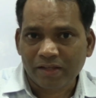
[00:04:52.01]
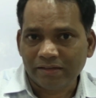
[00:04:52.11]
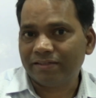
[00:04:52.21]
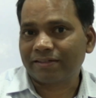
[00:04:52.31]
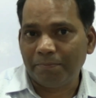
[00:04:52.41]

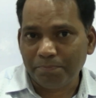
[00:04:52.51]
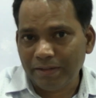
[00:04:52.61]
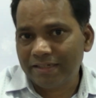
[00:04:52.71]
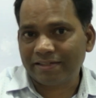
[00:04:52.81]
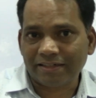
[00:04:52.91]
this
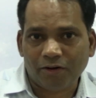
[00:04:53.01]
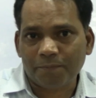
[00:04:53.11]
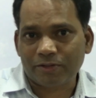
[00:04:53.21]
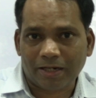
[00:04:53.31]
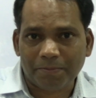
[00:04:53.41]
complete set
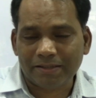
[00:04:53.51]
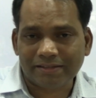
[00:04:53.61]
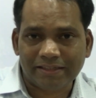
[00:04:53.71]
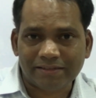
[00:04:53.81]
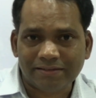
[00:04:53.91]
of syllabus
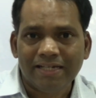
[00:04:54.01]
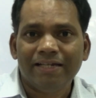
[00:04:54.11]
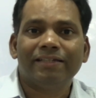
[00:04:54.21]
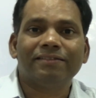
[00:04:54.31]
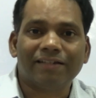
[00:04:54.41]
is